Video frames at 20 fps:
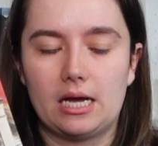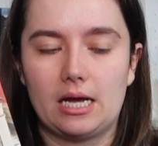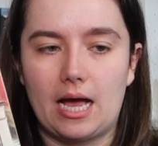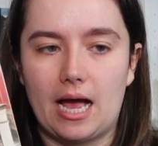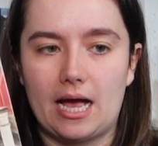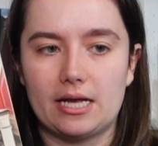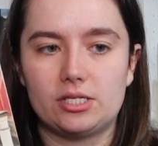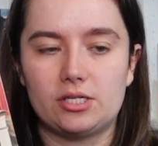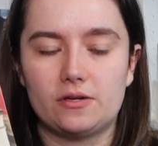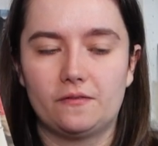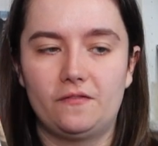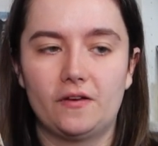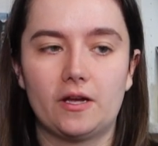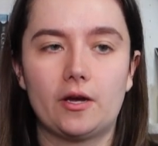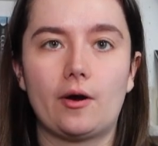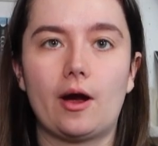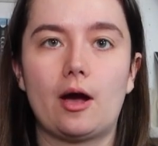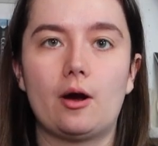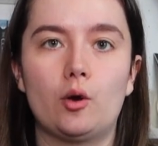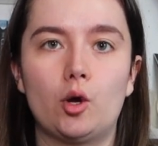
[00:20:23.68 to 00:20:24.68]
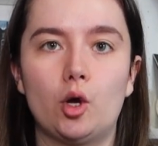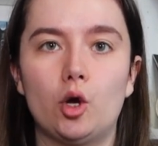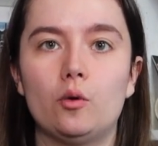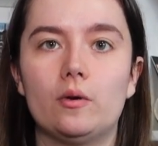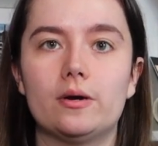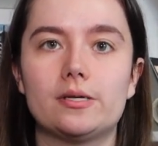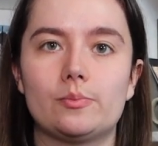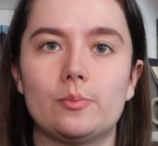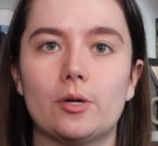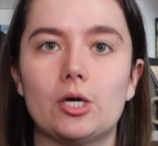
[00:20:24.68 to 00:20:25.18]
has to figure out who
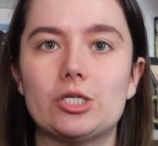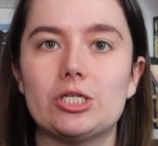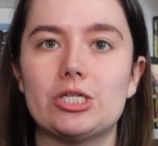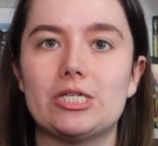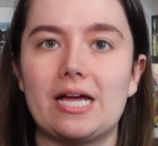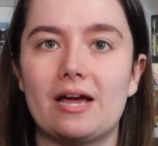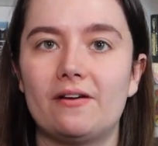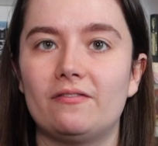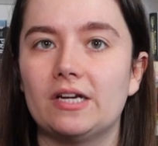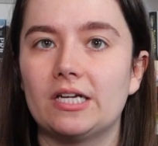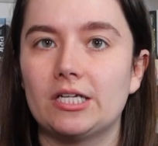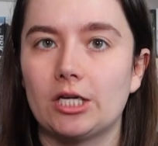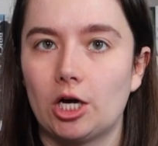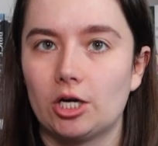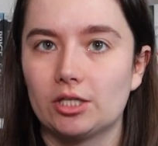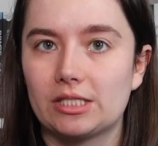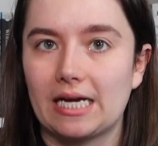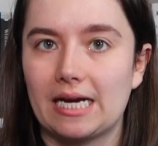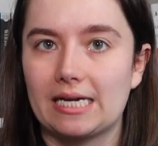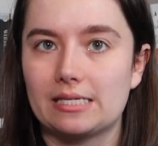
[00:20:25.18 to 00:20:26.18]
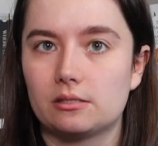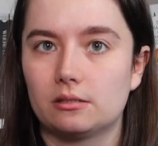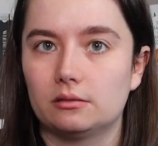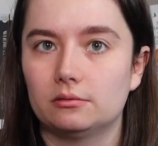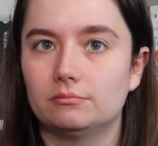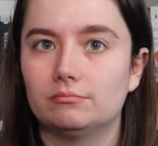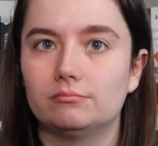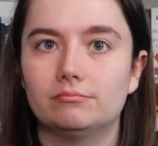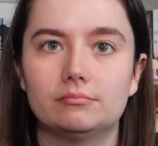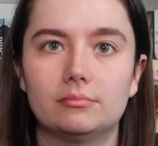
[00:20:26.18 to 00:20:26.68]
has murdered Evelyn
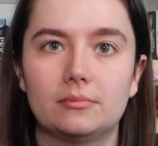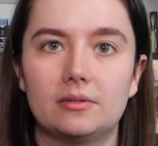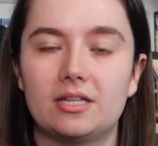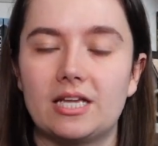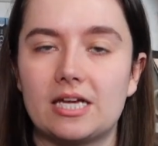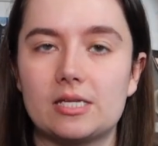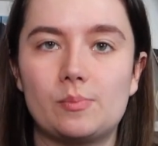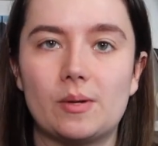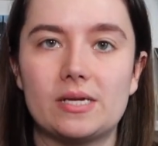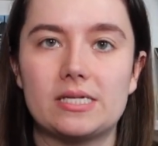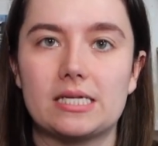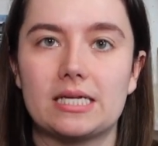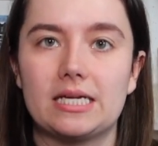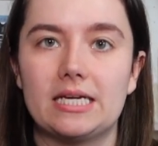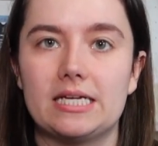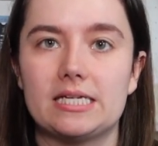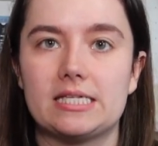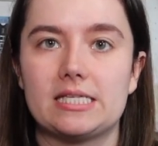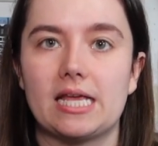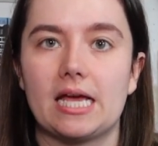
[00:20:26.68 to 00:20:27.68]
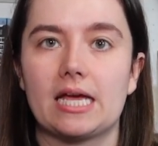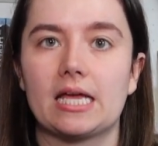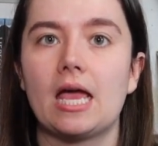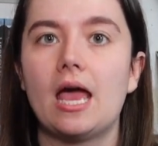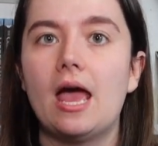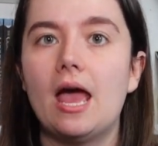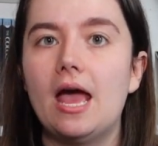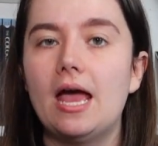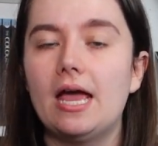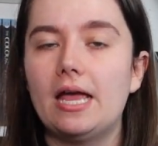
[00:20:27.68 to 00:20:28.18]
Hardcastle. That's basically his thing.
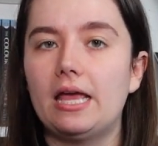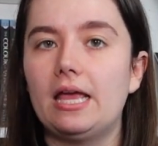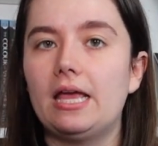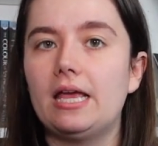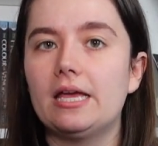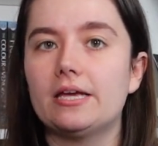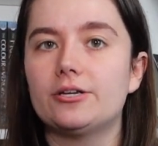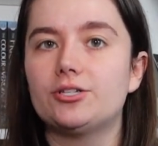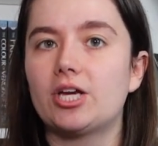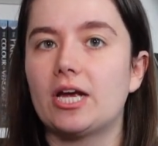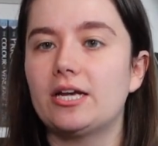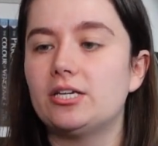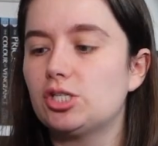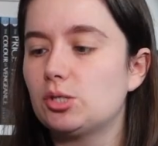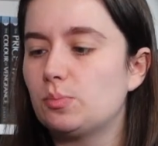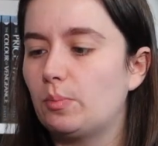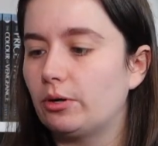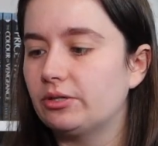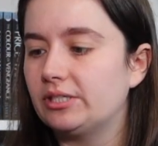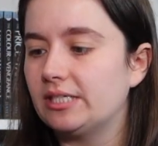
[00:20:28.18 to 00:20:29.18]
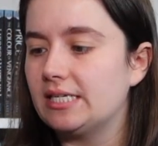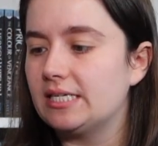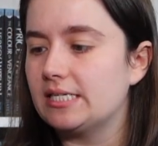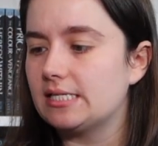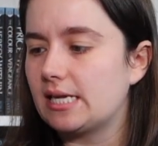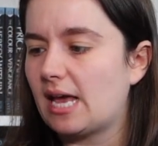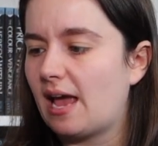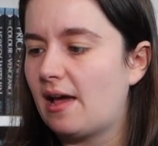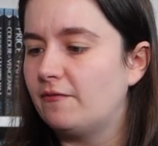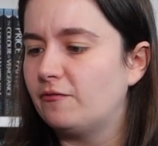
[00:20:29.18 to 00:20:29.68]
He changes
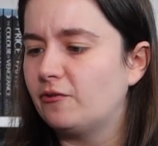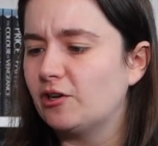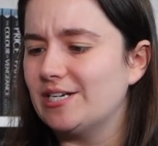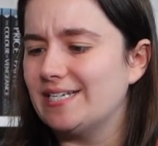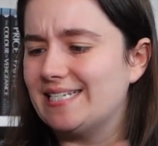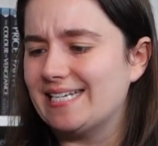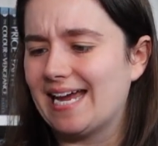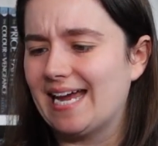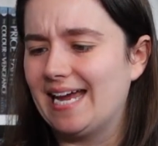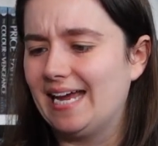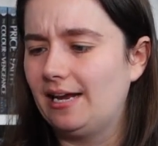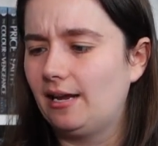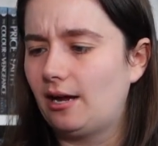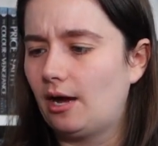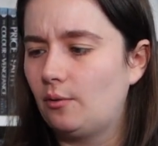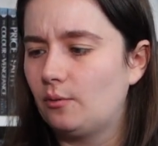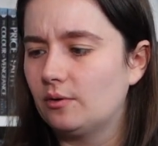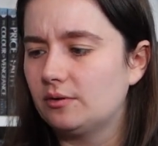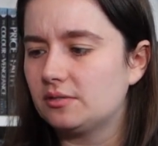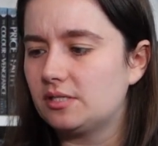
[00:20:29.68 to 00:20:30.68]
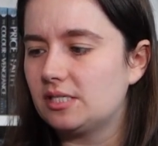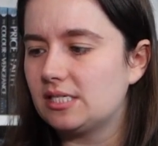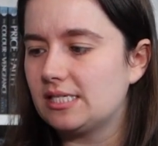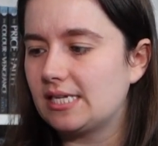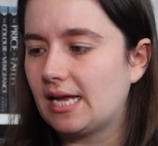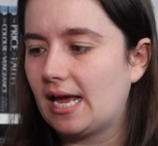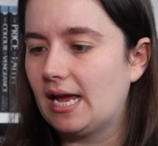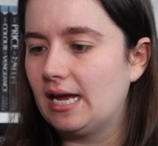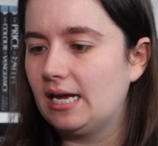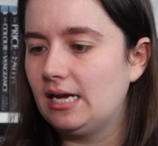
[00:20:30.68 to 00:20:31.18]
bodies every day, I want to
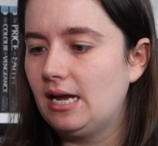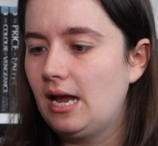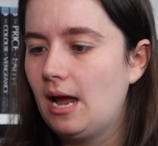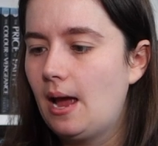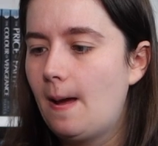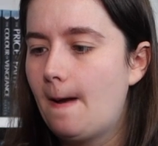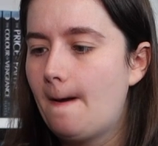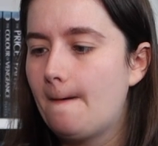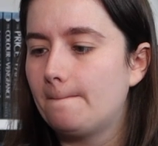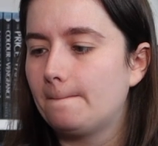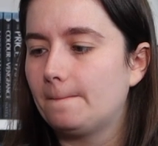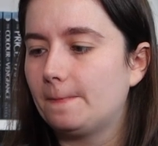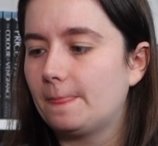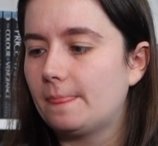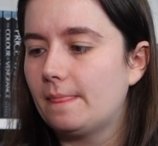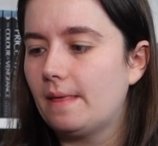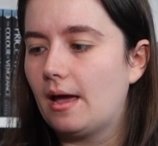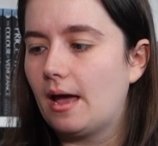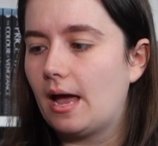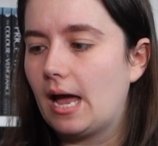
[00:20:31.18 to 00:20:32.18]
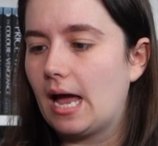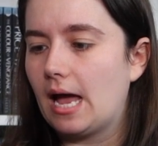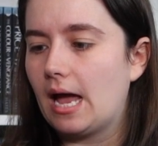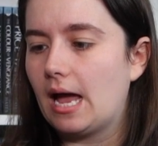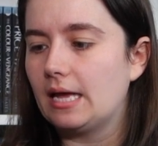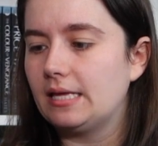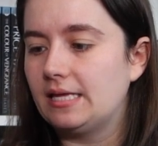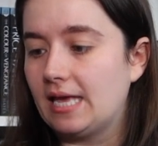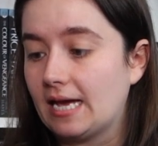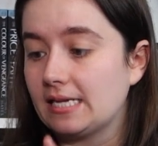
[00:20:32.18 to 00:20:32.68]
say,
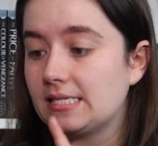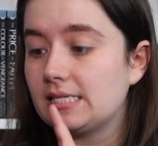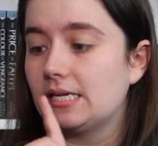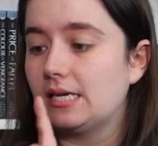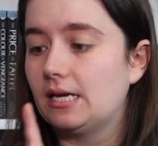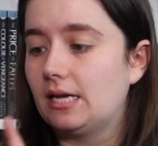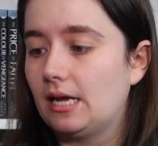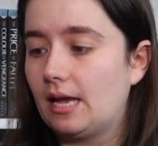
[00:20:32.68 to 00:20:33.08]
Yes,